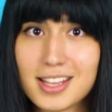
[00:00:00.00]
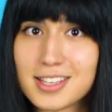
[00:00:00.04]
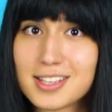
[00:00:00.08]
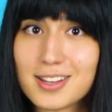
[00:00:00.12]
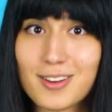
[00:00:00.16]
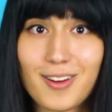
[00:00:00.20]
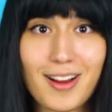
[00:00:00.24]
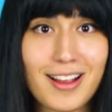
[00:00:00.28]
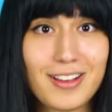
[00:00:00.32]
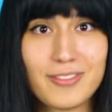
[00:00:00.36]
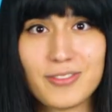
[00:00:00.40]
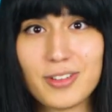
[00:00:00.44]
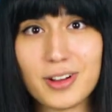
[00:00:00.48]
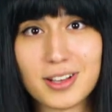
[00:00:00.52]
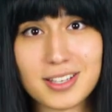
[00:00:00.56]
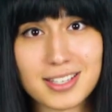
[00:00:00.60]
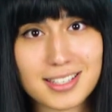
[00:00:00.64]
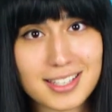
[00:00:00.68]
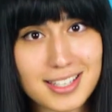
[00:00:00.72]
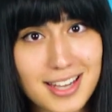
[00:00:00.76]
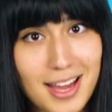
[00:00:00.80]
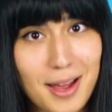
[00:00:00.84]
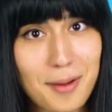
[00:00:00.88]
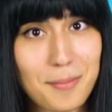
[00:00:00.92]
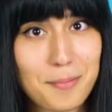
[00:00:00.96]
It's a great
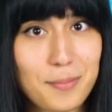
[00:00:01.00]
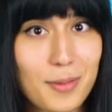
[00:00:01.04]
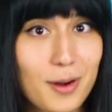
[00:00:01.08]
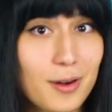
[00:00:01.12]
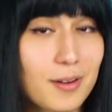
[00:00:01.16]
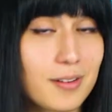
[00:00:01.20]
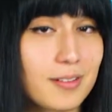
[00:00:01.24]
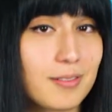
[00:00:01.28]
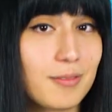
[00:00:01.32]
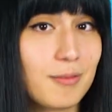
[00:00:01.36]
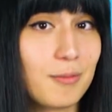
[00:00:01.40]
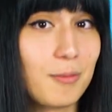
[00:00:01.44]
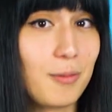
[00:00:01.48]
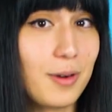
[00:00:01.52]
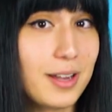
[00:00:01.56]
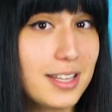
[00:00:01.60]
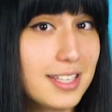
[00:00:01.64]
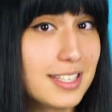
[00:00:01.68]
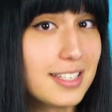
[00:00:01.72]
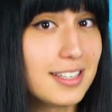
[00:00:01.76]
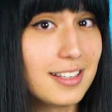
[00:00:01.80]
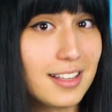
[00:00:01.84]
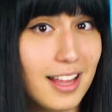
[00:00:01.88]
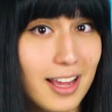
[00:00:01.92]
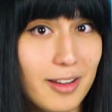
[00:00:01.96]
first step, but we
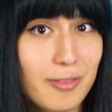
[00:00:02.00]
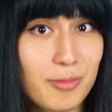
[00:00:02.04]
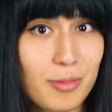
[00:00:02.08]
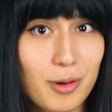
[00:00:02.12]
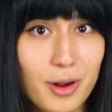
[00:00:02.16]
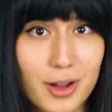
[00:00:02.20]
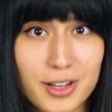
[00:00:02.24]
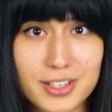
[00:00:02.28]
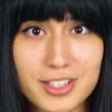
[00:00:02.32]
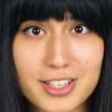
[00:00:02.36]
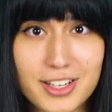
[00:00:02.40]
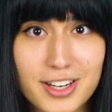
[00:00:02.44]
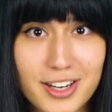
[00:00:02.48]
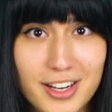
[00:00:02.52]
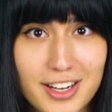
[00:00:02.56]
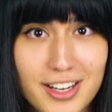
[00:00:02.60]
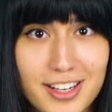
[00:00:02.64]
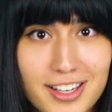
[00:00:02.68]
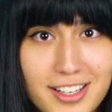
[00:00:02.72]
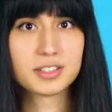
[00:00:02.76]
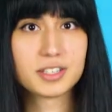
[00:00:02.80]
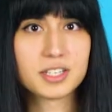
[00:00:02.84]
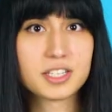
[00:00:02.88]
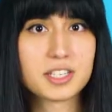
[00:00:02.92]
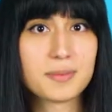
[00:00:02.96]
still have work to do.
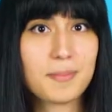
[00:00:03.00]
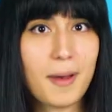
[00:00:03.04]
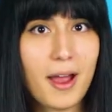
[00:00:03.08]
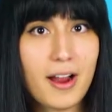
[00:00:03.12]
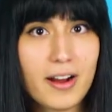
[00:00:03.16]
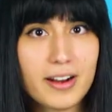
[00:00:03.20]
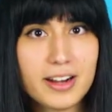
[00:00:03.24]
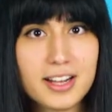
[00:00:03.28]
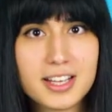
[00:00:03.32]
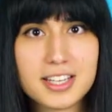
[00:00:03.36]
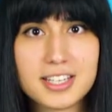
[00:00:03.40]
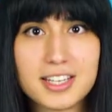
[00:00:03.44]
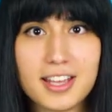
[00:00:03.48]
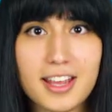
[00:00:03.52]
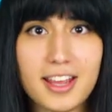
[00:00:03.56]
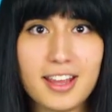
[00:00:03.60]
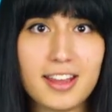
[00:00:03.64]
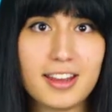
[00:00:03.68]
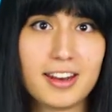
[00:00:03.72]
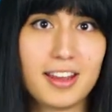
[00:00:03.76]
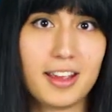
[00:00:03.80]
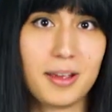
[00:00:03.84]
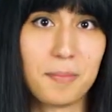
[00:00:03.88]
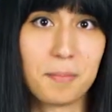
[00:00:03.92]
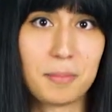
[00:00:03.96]
Disparities
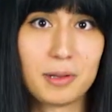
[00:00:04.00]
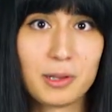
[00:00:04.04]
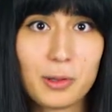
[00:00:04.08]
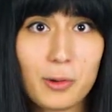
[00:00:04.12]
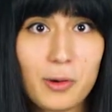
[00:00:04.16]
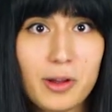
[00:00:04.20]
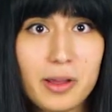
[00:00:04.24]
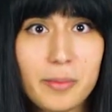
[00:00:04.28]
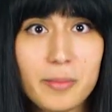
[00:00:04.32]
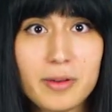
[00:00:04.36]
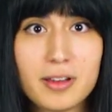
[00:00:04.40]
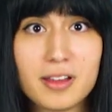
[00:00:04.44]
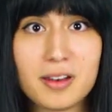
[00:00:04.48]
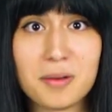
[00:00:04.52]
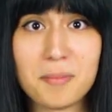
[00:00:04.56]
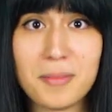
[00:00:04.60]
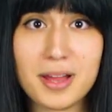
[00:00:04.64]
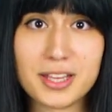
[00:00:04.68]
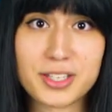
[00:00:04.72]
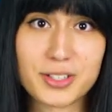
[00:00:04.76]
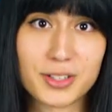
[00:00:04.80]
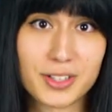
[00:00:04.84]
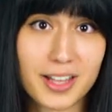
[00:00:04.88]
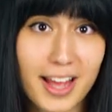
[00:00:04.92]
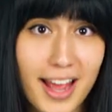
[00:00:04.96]
in employment,
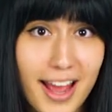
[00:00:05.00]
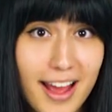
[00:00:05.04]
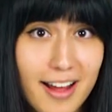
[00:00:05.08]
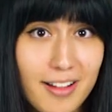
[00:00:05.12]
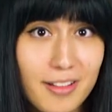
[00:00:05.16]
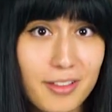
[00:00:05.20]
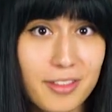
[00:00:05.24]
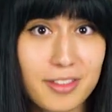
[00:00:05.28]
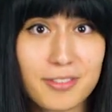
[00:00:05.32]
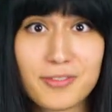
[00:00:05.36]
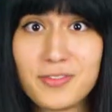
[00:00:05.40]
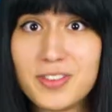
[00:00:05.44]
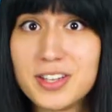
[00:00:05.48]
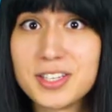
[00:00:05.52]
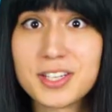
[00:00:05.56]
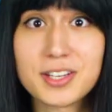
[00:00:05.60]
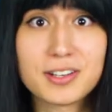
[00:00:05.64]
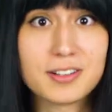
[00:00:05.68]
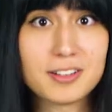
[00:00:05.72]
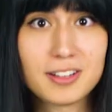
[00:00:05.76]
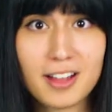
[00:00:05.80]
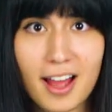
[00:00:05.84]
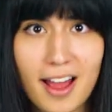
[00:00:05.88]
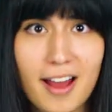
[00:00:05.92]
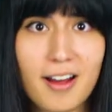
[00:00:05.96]
mental health,
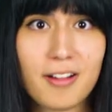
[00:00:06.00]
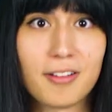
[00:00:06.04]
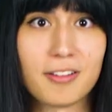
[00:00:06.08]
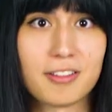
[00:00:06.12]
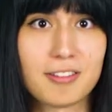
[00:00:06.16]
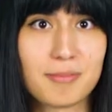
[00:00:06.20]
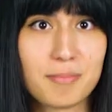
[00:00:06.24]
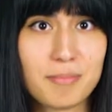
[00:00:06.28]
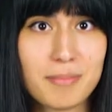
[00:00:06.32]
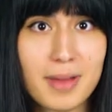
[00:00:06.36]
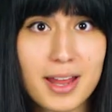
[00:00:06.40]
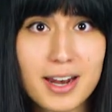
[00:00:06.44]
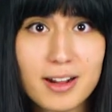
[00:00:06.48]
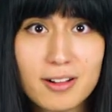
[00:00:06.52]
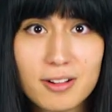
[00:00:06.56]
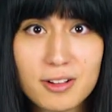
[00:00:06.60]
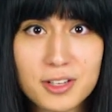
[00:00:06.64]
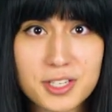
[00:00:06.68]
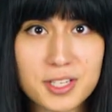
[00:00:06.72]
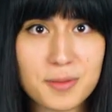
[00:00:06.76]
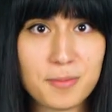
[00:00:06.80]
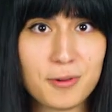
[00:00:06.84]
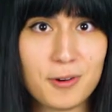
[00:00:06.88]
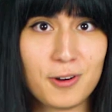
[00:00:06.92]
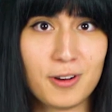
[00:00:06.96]
physical health, medical
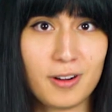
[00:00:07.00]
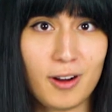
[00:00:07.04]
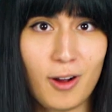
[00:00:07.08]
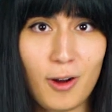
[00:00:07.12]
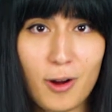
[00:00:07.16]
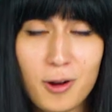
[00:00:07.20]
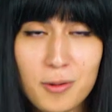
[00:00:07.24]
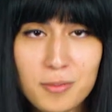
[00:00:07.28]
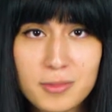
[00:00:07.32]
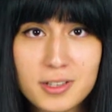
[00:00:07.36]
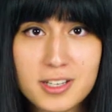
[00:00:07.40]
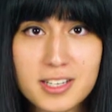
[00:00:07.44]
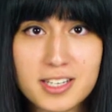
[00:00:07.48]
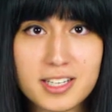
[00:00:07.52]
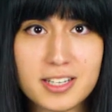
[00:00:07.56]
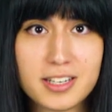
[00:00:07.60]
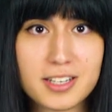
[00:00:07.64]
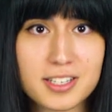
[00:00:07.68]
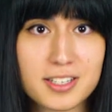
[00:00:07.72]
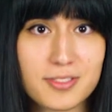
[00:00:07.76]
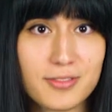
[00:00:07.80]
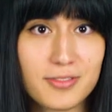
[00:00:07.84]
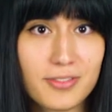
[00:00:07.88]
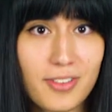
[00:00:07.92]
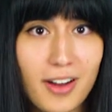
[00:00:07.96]
support,
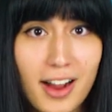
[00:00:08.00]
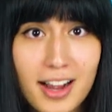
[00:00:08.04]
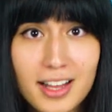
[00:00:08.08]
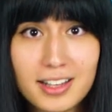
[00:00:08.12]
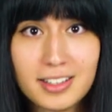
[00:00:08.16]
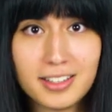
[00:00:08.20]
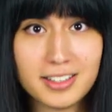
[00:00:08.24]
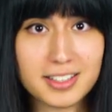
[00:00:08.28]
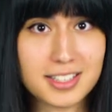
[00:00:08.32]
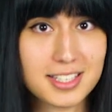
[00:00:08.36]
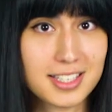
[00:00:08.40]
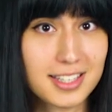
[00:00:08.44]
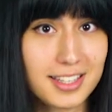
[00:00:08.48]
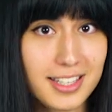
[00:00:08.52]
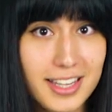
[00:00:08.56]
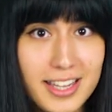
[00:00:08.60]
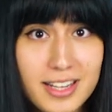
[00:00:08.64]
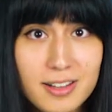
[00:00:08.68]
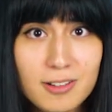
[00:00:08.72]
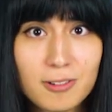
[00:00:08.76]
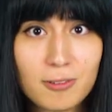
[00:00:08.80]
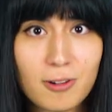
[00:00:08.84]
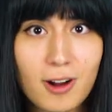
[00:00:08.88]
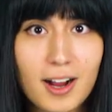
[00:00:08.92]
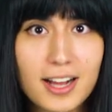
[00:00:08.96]
homelessness, violence,
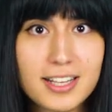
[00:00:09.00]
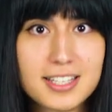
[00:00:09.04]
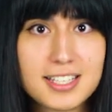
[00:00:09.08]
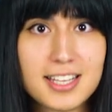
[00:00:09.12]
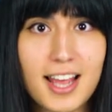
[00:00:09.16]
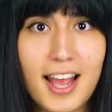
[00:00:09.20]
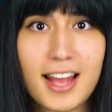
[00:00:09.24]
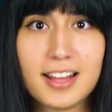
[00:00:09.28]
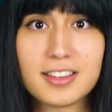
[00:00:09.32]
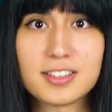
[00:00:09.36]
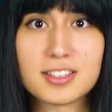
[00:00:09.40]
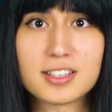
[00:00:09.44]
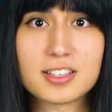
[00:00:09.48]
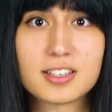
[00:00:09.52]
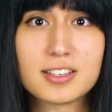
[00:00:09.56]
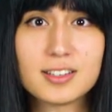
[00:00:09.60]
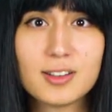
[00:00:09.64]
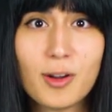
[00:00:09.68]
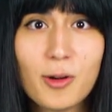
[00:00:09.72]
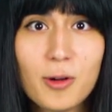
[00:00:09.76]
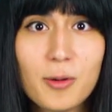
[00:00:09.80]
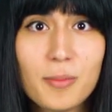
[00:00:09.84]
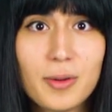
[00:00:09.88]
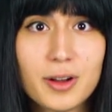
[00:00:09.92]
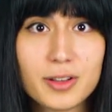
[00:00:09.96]
legal rights, and
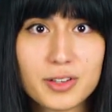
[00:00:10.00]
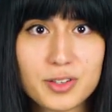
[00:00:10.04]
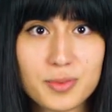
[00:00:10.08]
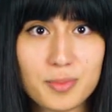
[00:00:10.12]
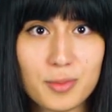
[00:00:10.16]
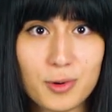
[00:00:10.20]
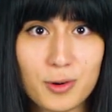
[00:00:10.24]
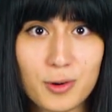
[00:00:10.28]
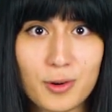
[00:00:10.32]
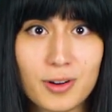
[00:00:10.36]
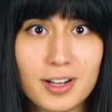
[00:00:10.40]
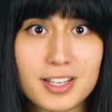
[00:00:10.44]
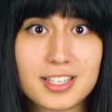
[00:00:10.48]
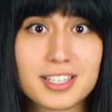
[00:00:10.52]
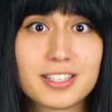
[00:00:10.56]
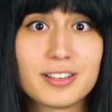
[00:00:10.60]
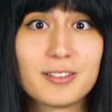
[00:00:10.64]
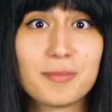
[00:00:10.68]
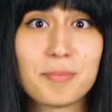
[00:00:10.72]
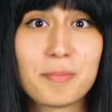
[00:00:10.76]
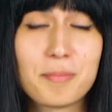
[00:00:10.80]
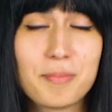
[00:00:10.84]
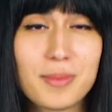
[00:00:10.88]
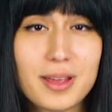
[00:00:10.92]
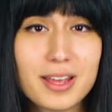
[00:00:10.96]
so much more are
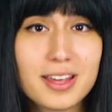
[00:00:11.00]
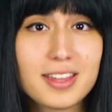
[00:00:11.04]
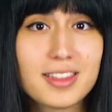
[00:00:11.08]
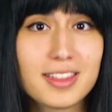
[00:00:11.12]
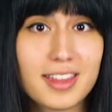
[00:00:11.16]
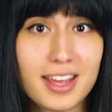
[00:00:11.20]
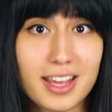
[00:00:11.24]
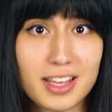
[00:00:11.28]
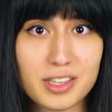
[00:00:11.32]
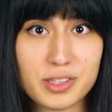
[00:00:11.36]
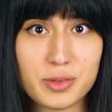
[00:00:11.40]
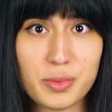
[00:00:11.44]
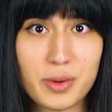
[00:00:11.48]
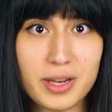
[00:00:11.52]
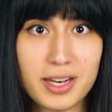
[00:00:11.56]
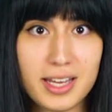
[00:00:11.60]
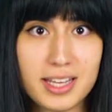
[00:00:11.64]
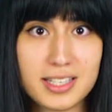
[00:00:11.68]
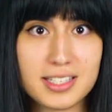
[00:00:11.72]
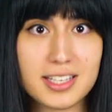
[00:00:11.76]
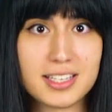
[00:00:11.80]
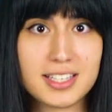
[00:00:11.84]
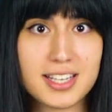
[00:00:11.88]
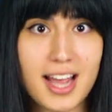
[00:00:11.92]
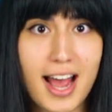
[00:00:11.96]
still big things we
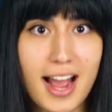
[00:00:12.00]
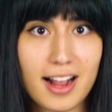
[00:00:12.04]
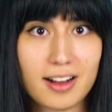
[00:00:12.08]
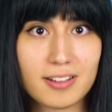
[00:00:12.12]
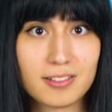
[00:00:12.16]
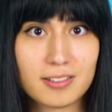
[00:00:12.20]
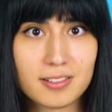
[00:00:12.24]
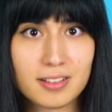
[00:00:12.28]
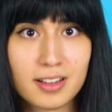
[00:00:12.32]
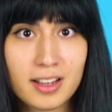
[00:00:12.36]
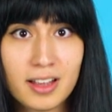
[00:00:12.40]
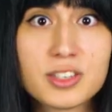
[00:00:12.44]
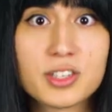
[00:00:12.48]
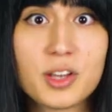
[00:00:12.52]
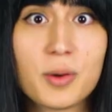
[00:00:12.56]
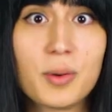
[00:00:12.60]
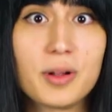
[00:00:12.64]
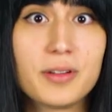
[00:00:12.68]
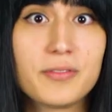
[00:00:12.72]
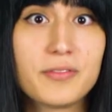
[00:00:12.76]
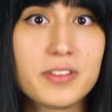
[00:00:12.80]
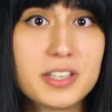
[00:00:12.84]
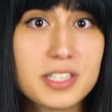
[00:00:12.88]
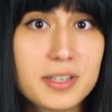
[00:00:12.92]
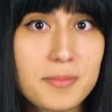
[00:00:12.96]
need to tackle. So
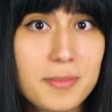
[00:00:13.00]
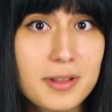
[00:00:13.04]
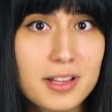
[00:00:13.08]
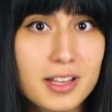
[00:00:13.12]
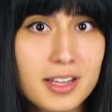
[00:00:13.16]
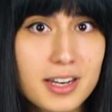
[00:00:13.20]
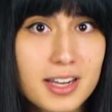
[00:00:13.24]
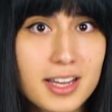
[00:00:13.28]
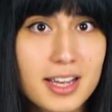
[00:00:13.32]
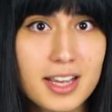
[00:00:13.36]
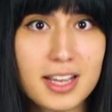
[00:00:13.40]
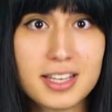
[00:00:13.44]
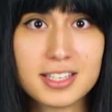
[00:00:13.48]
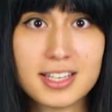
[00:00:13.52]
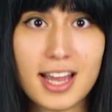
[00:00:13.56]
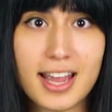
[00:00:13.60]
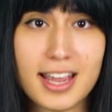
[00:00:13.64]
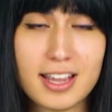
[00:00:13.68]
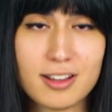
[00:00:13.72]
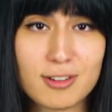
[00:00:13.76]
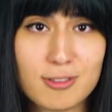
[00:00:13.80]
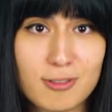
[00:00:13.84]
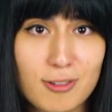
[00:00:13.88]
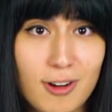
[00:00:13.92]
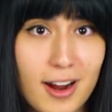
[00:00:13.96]
while visibility is
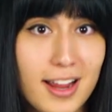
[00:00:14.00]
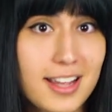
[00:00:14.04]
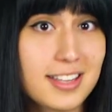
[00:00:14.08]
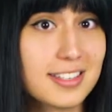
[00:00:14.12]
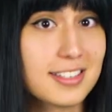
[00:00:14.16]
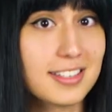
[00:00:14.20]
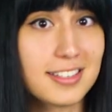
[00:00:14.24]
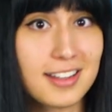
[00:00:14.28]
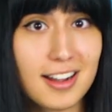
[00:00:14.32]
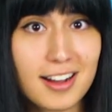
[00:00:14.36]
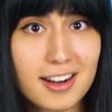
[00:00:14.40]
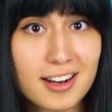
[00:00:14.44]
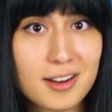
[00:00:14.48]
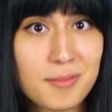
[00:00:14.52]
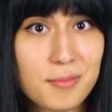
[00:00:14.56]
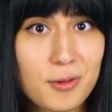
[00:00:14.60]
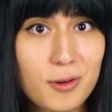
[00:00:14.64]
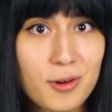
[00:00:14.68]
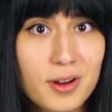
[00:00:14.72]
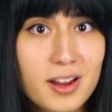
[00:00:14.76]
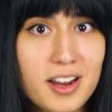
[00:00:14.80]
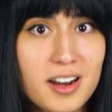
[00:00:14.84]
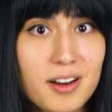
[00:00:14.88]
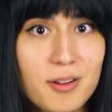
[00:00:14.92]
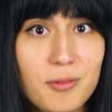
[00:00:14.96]
a great starting
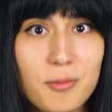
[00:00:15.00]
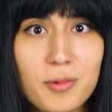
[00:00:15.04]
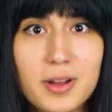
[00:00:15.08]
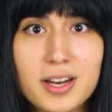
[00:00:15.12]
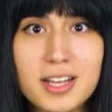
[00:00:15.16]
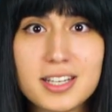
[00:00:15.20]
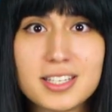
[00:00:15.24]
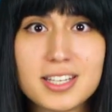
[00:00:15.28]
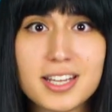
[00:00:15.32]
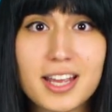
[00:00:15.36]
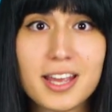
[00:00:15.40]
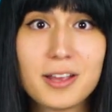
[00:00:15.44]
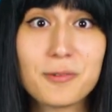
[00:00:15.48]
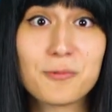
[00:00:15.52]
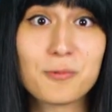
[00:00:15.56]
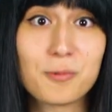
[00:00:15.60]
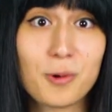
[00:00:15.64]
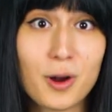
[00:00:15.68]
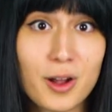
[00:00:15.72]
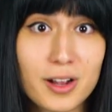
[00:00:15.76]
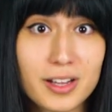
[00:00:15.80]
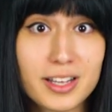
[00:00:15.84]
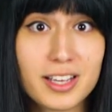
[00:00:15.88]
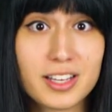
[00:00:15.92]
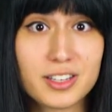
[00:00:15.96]
point, we need to keep
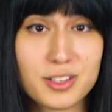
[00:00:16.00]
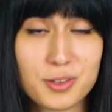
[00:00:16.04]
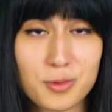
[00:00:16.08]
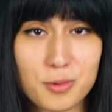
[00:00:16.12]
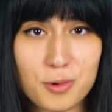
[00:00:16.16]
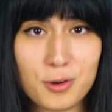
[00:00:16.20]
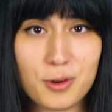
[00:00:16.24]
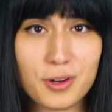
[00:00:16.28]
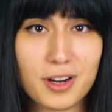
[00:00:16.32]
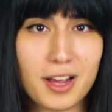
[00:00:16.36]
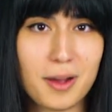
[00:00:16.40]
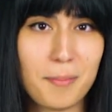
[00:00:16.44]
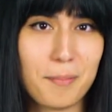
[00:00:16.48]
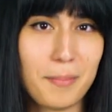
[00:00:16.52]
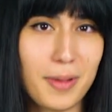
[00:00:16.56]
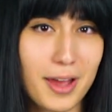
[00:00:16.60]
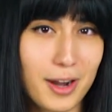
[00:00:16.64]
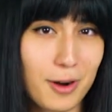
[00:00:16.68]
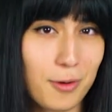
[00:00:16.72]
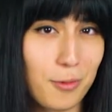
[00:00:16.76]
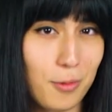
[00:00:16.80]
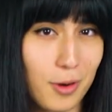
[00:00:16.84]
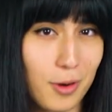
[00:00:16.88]
working toward a better